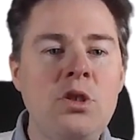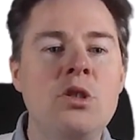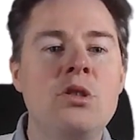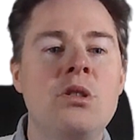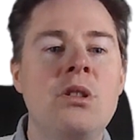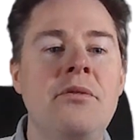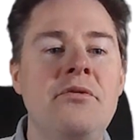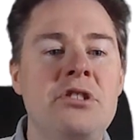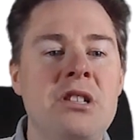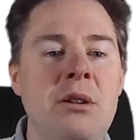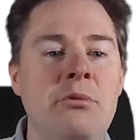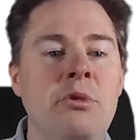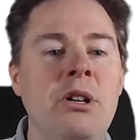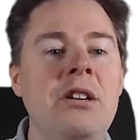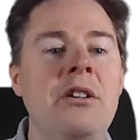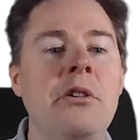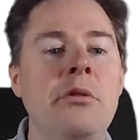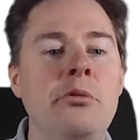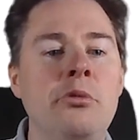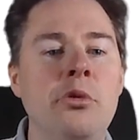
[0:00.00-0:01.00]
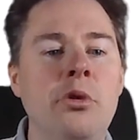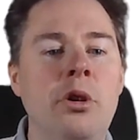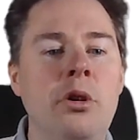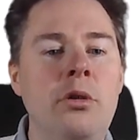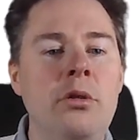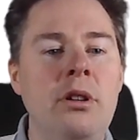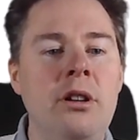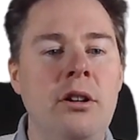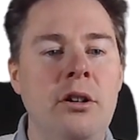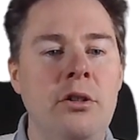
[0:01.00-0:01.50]
So if someone
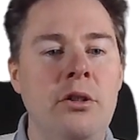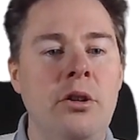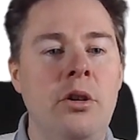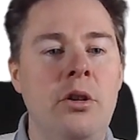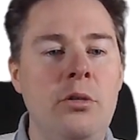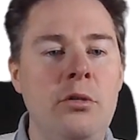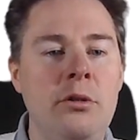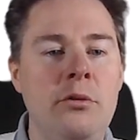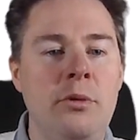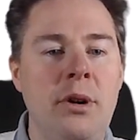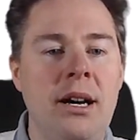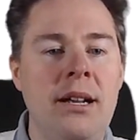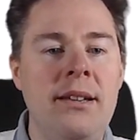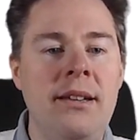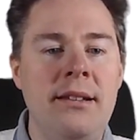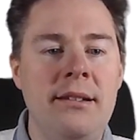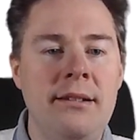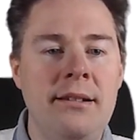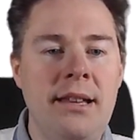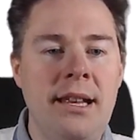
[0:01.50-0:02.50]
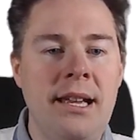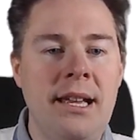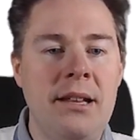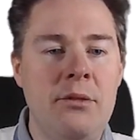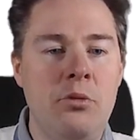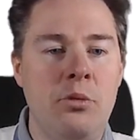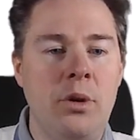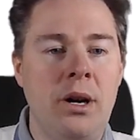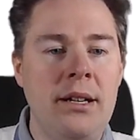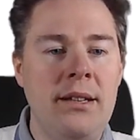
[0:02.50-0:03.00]
enroll an old one, they
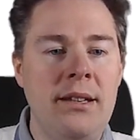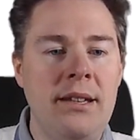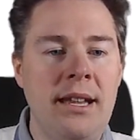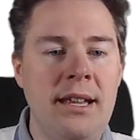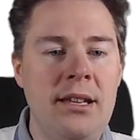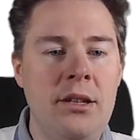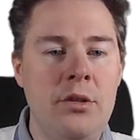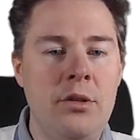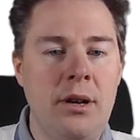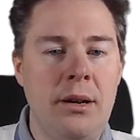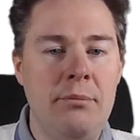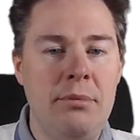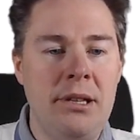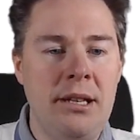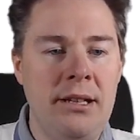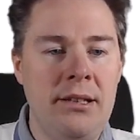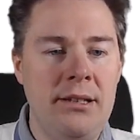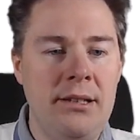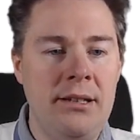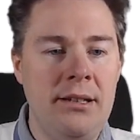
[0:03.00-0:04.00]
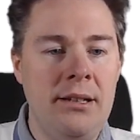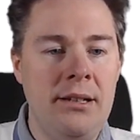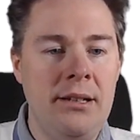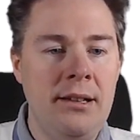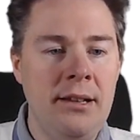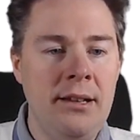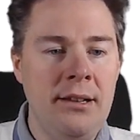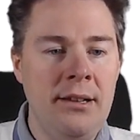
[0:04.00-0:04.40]
get one day to update it.